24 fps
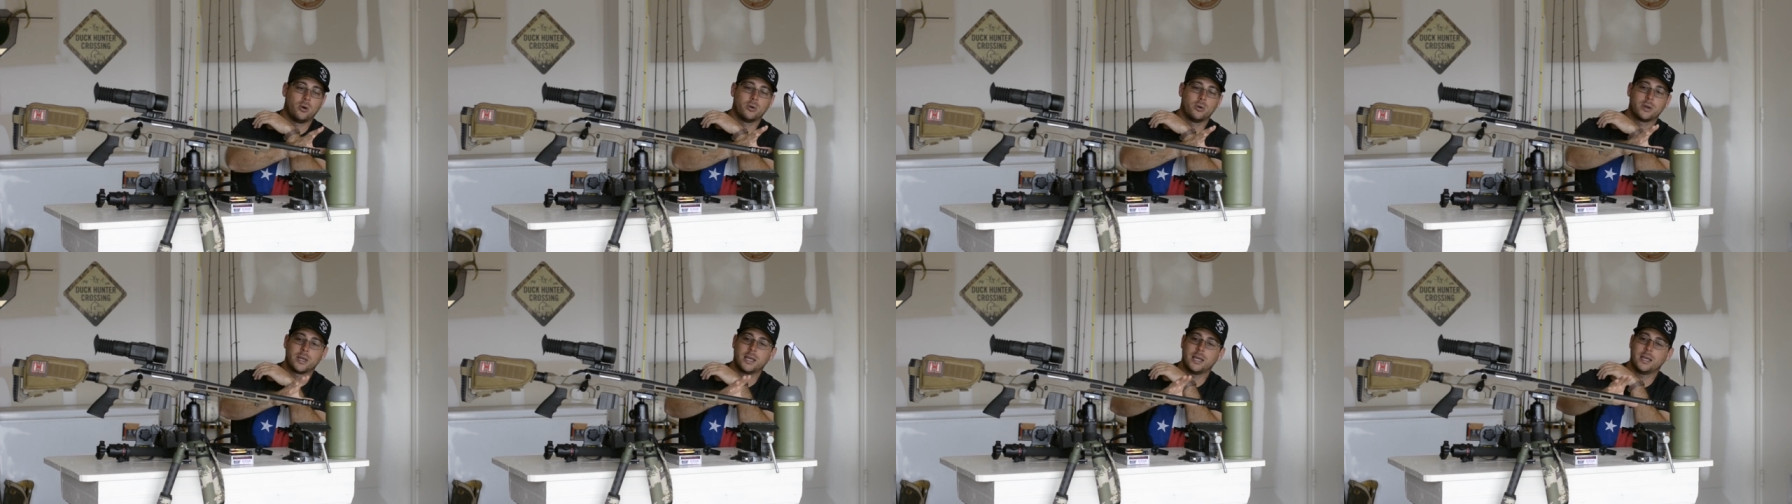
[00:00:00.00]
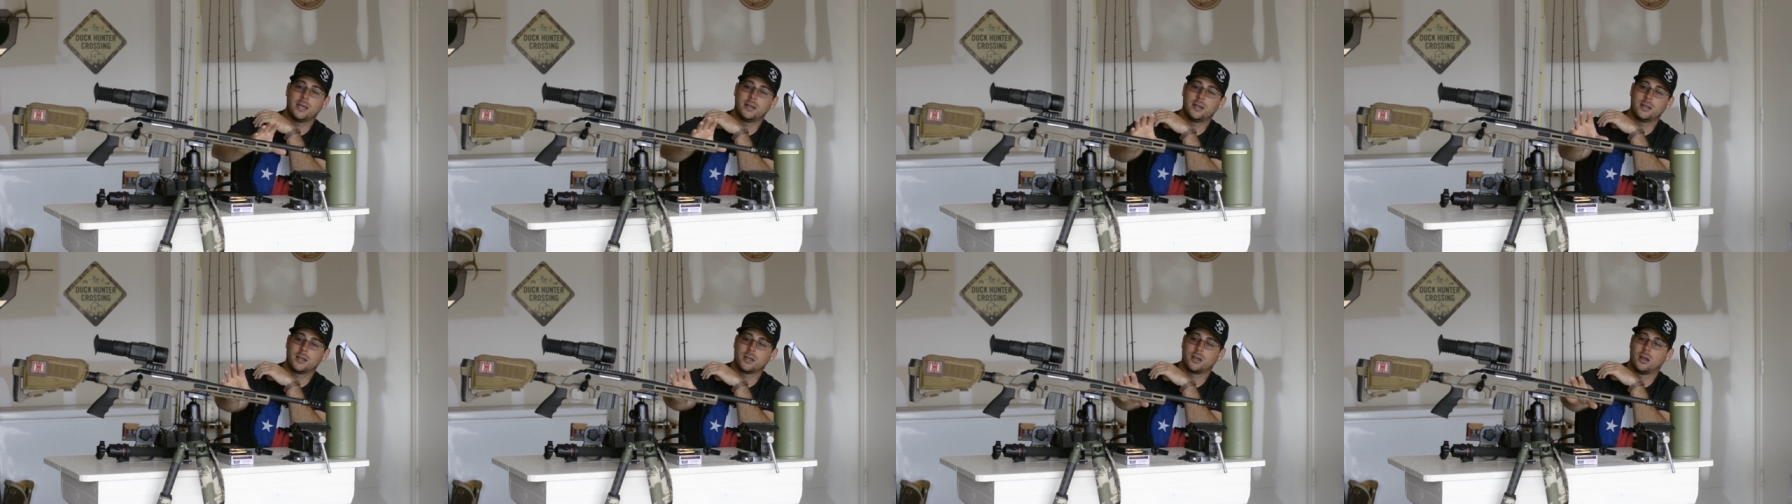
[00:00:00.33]
if you
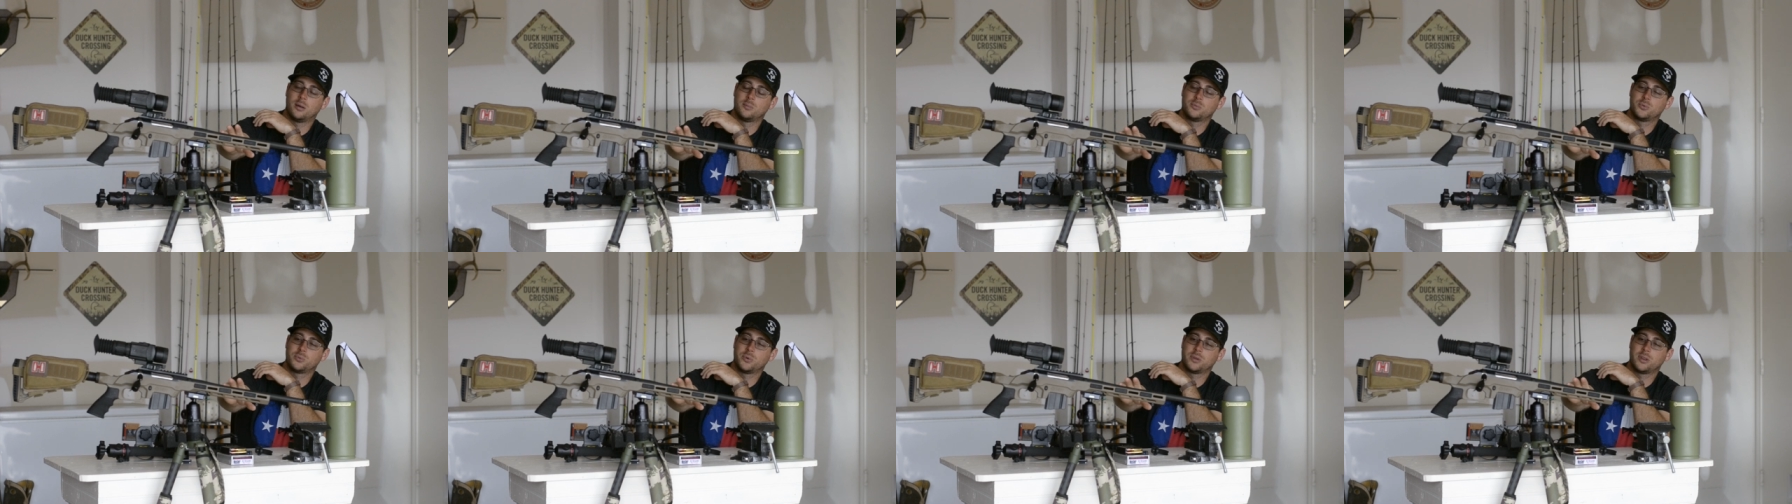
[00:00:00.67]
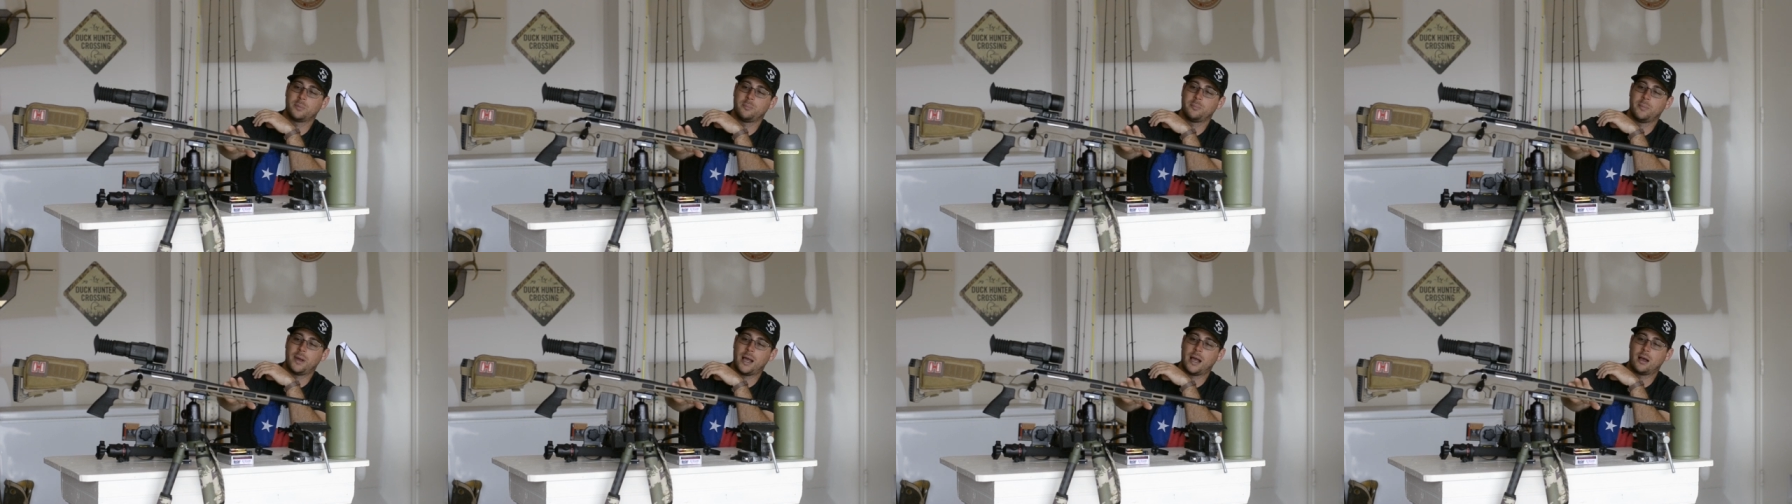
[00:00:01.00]
buy the whole kit,
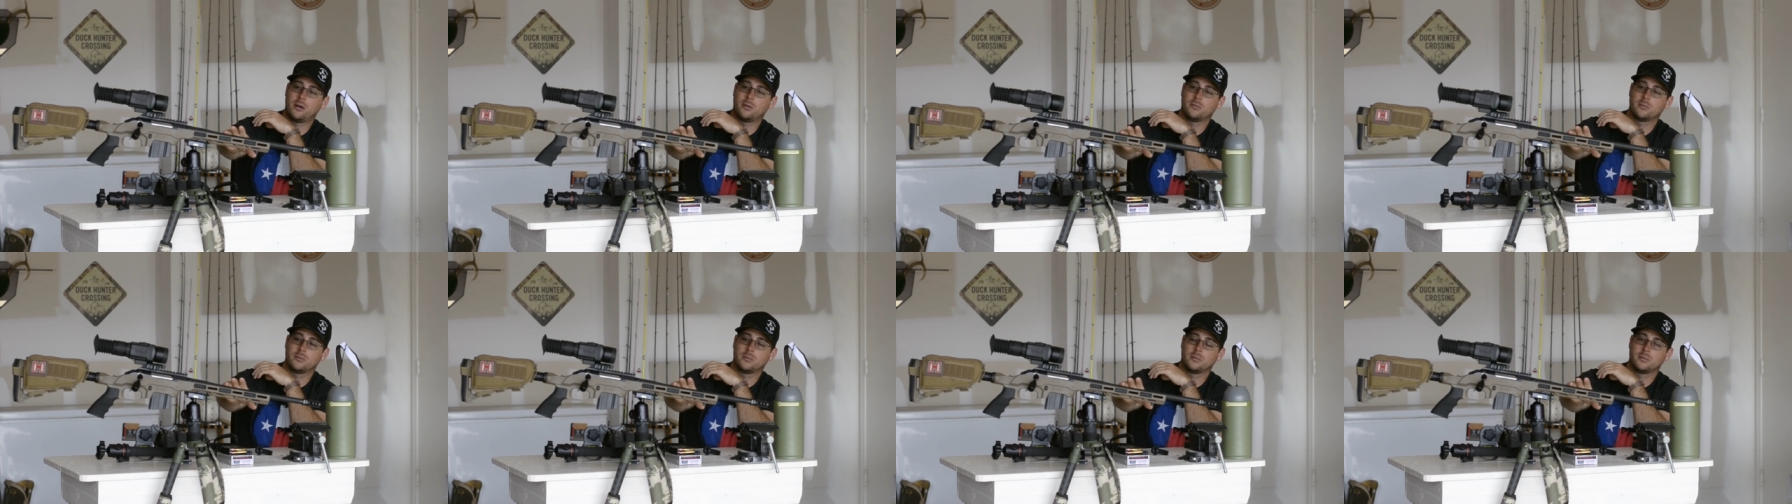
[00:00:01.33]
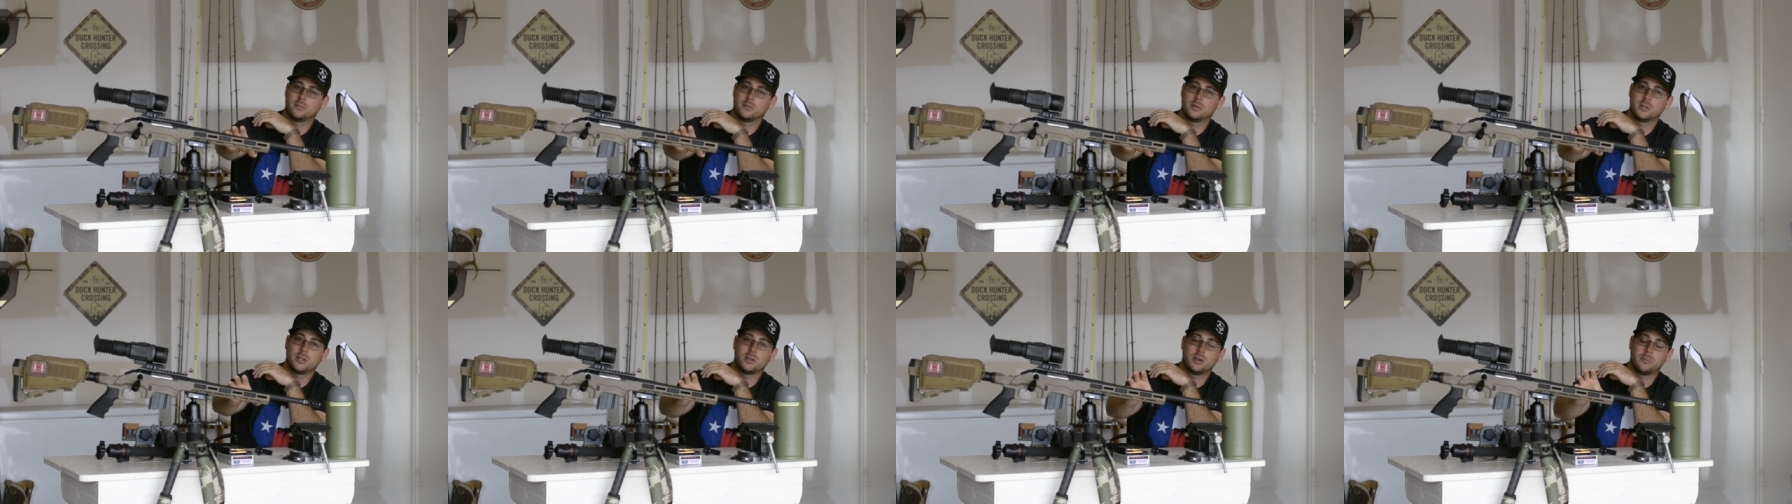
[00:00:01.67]
it comes with a
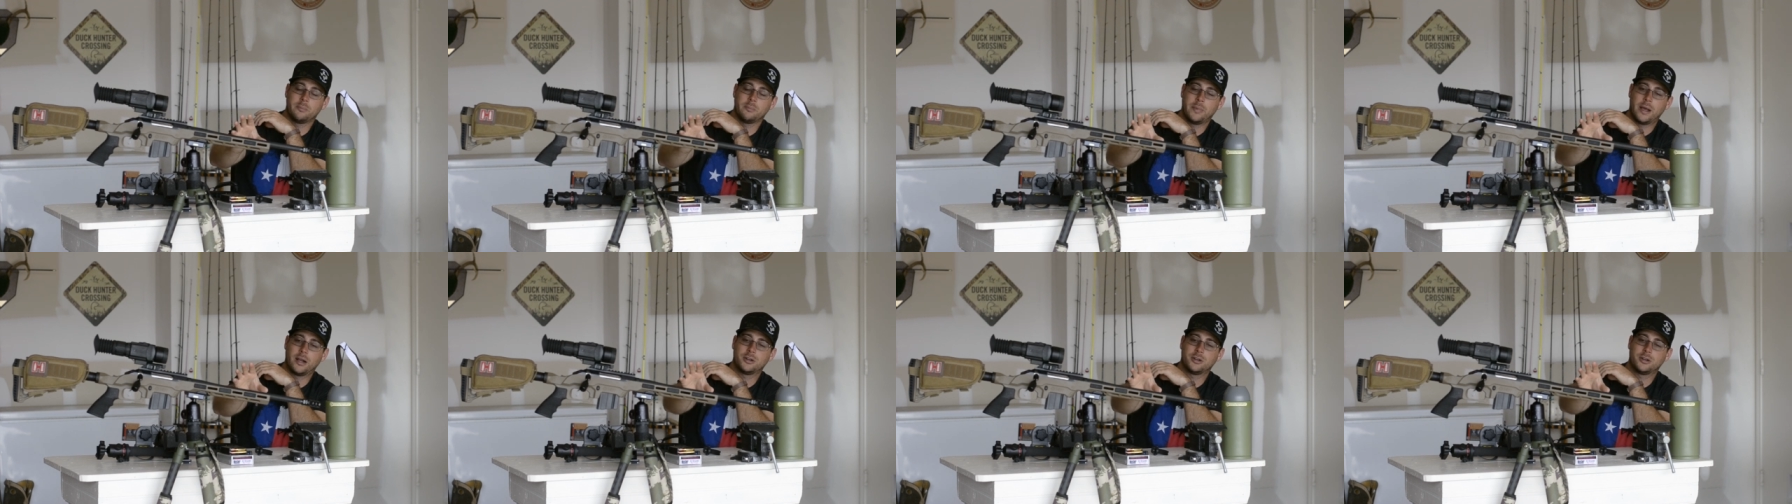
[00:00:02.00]
mount.